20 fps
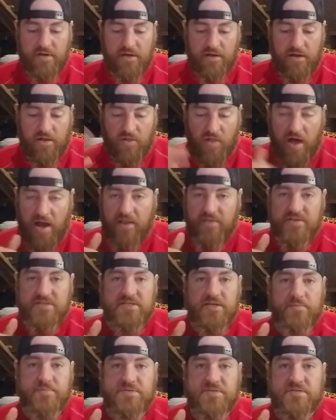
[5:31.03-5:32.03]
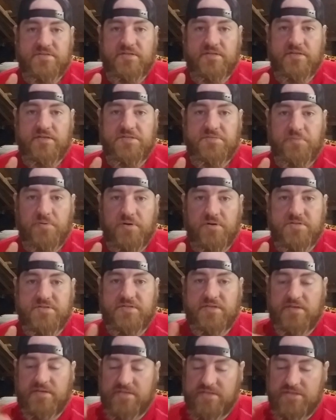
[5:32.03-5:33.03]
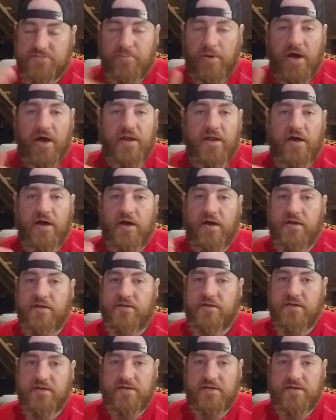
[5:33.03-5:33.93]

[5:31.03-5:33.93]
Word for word: a lot of the substance in these books is spot on.